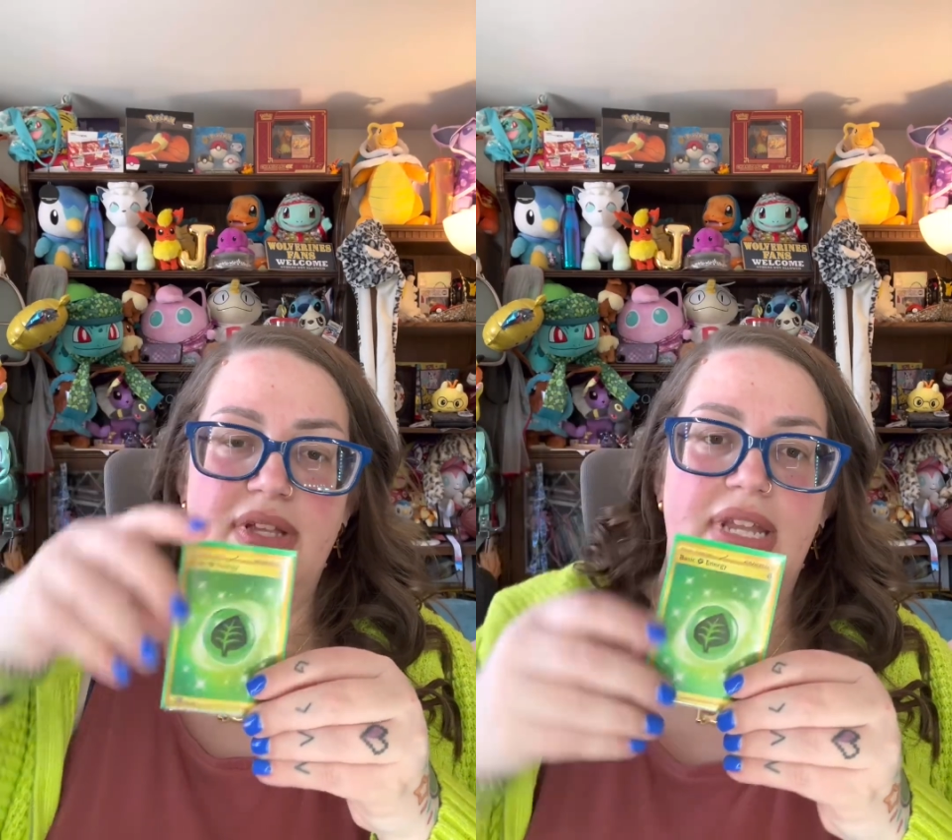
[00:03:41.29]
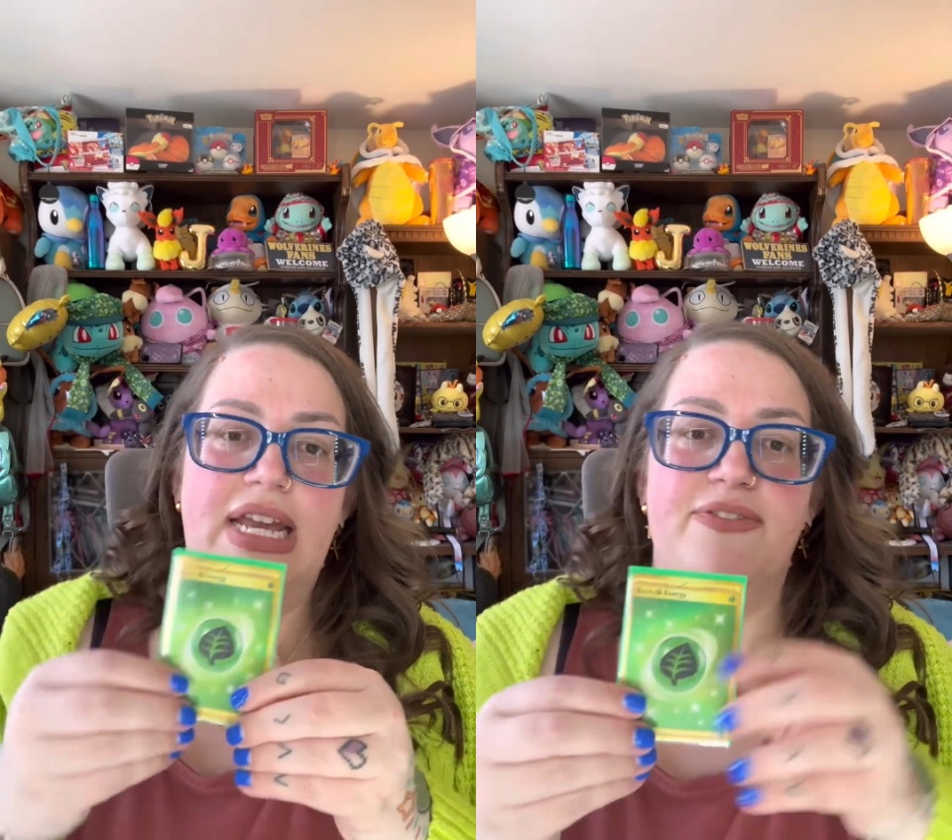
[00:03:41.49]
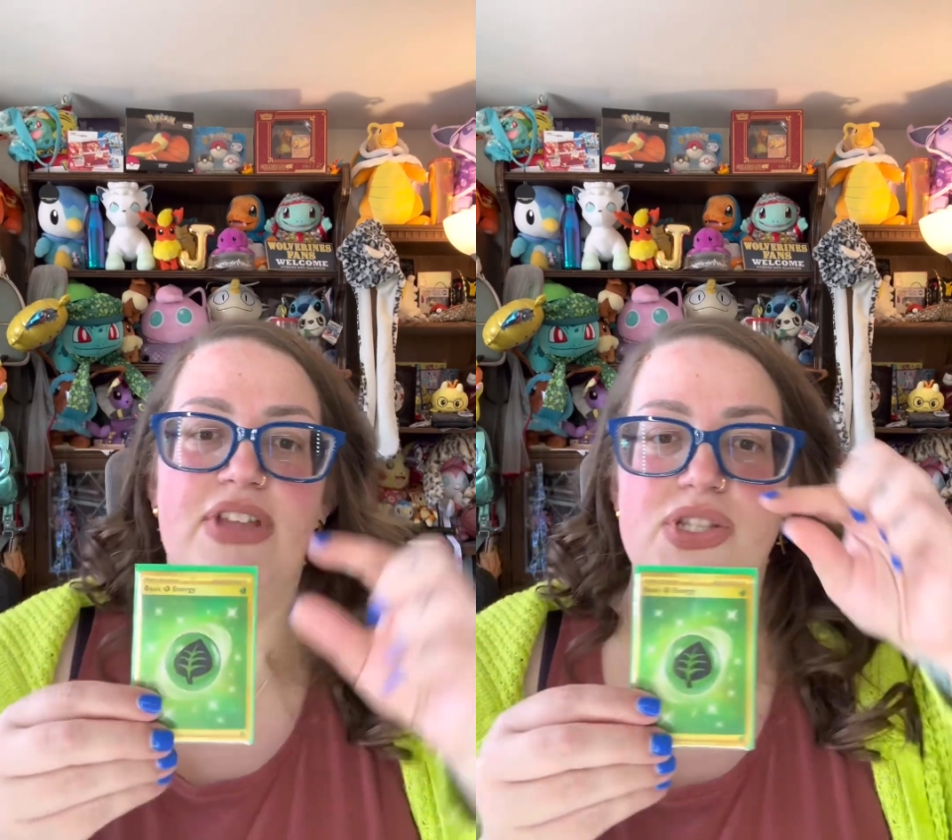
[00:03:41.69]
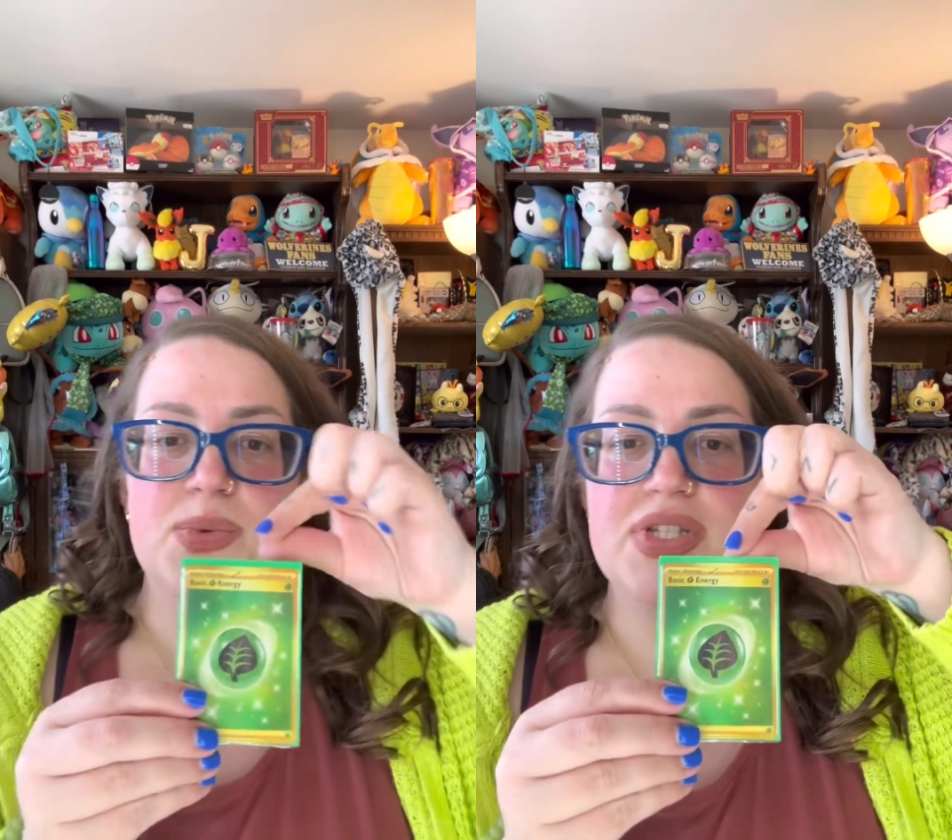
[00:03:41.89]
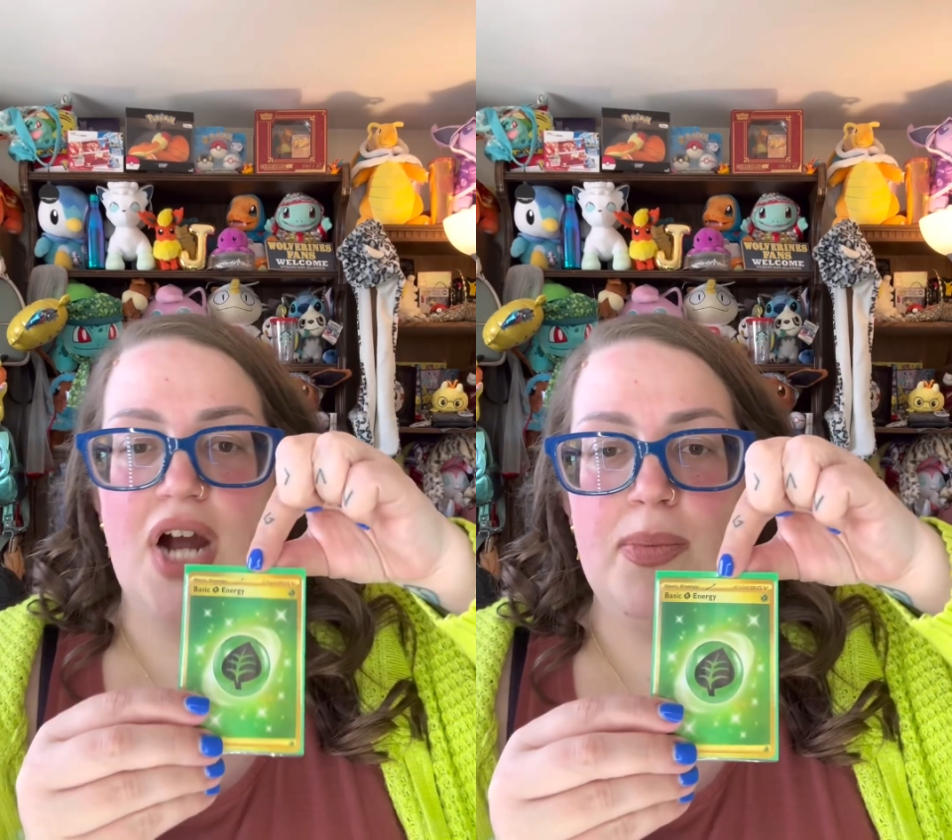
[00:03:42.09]
like if this
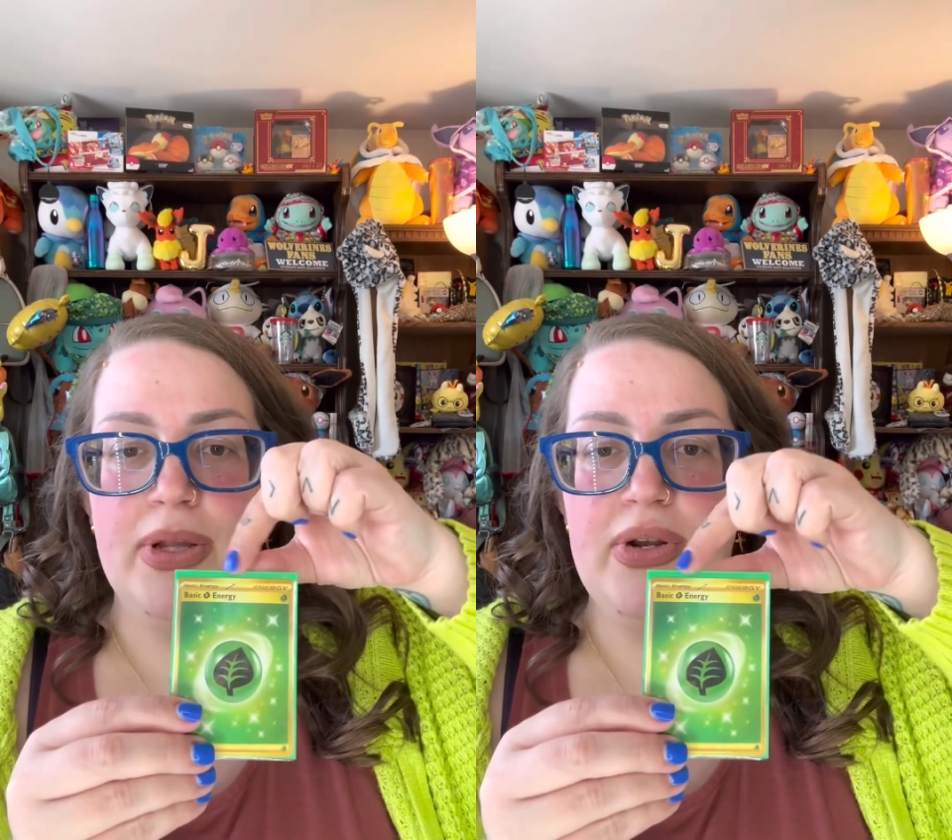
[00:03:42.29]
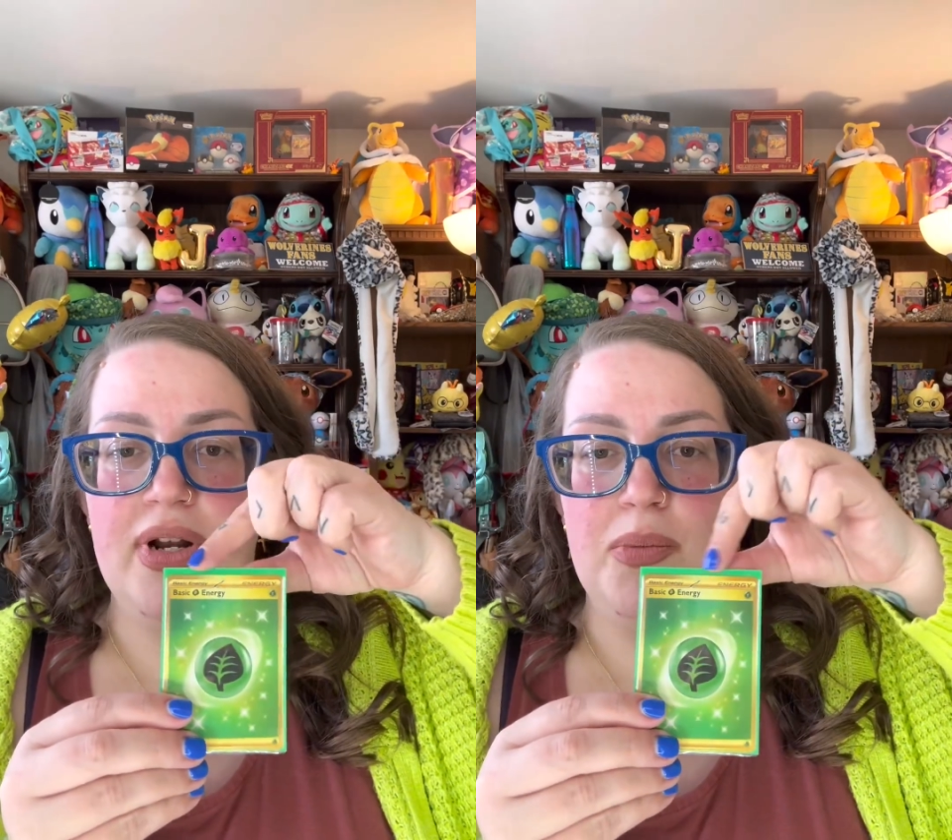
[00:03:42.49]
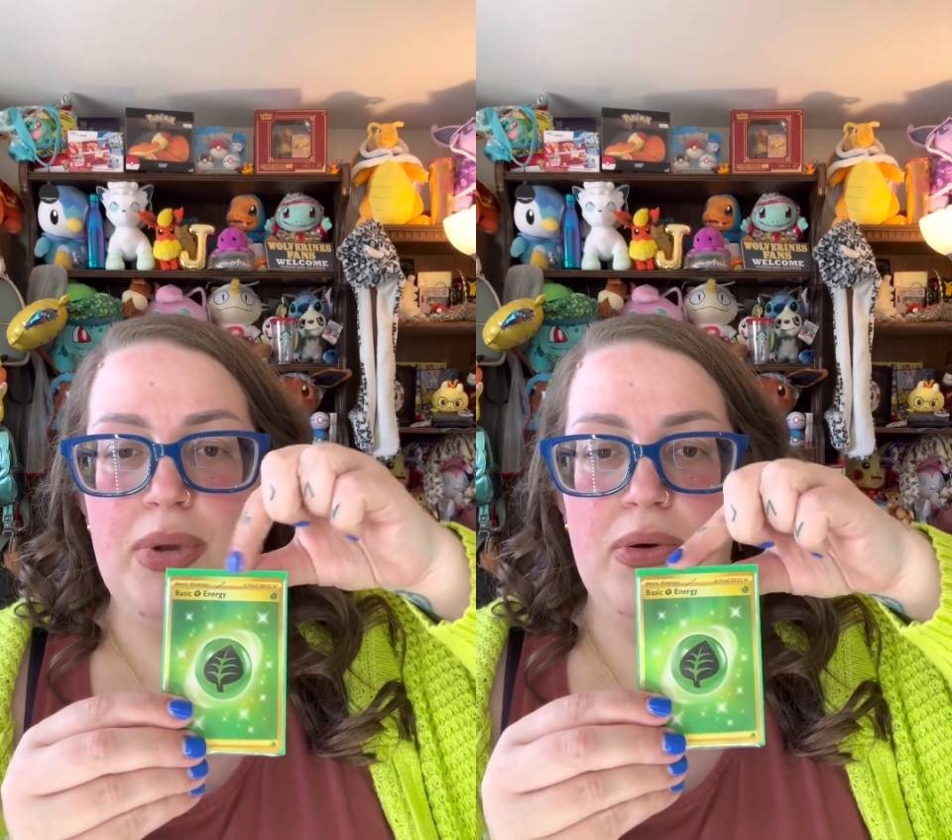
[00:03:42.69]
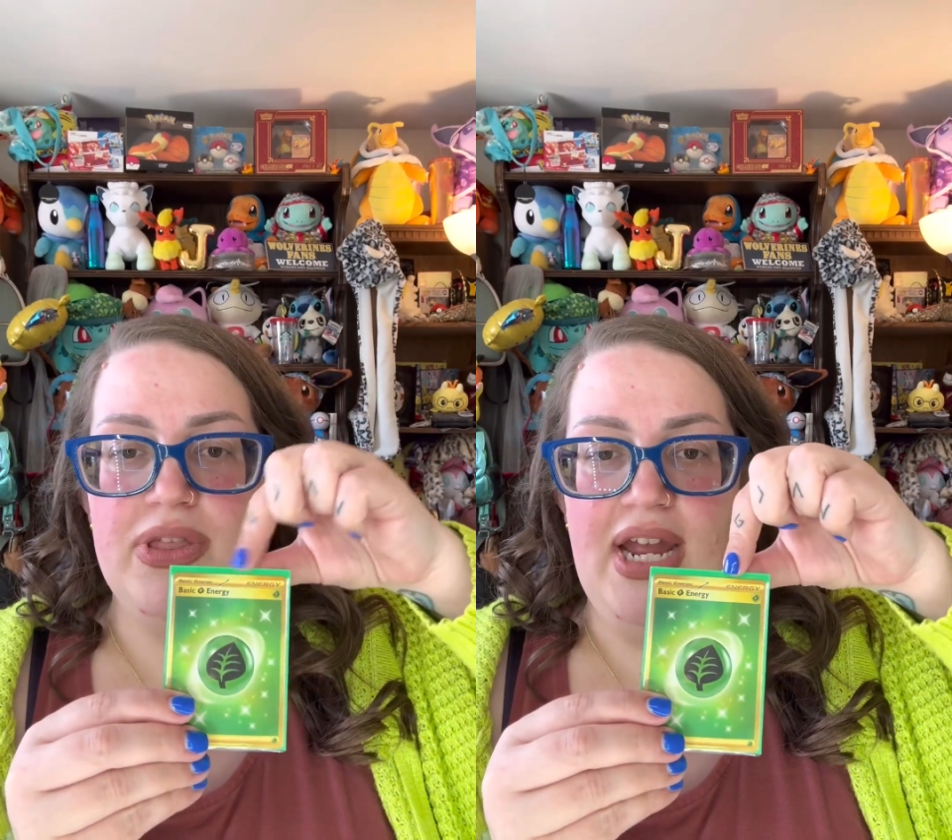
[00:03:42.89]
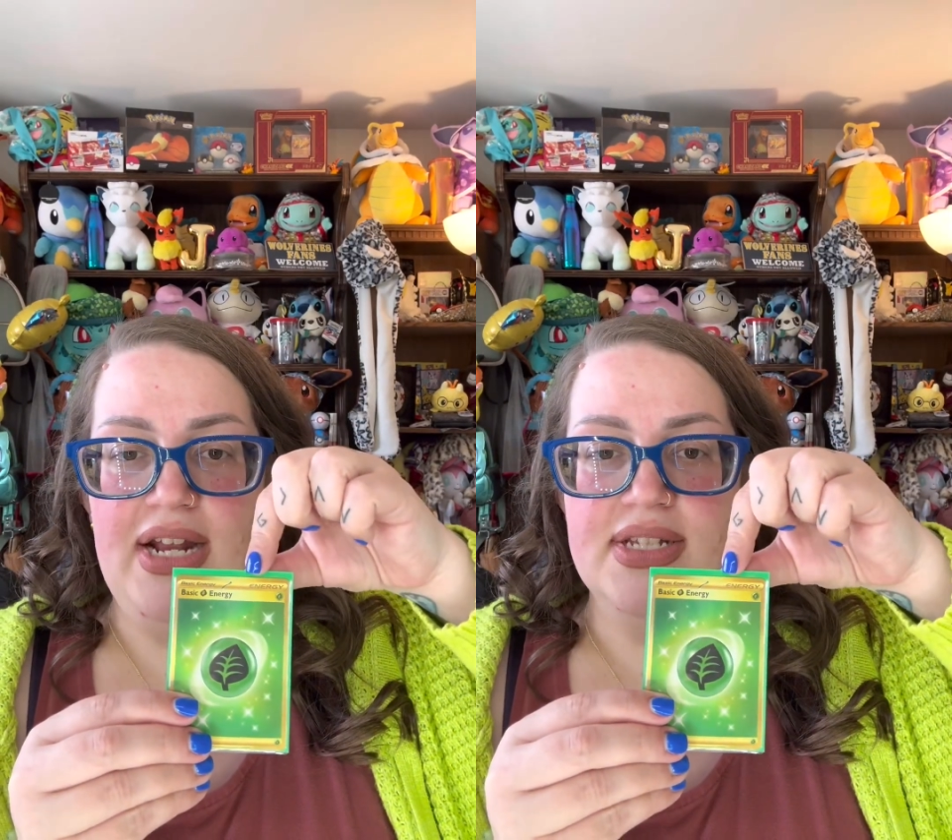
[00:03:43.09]
was top loaded on both
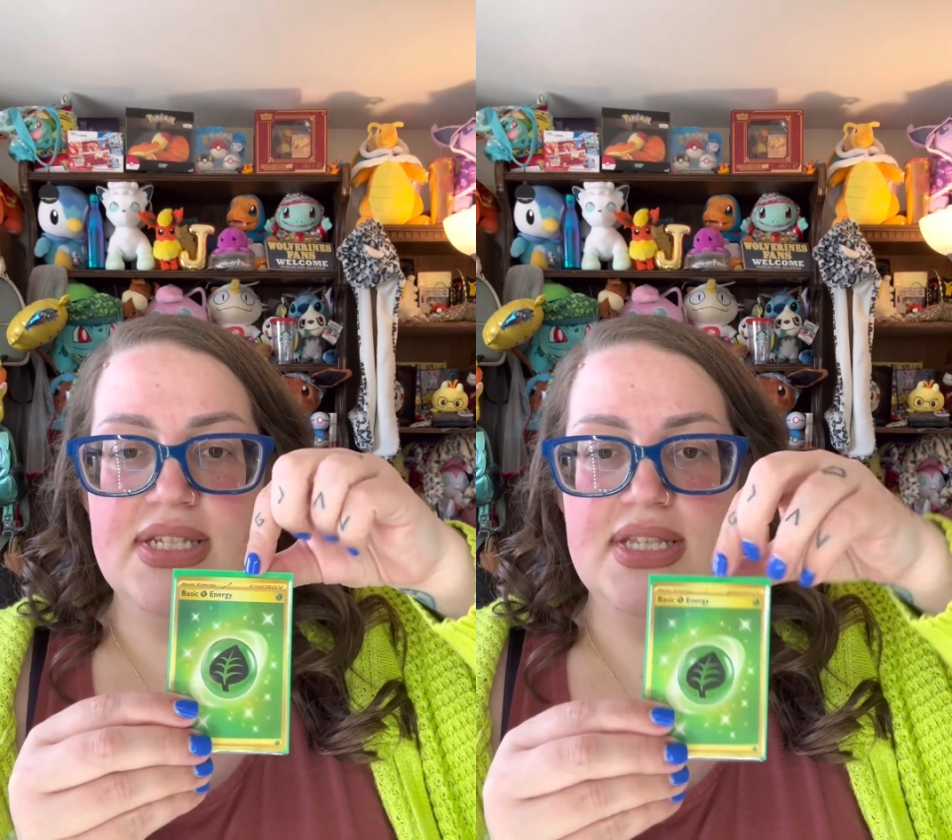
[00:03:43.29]
ends,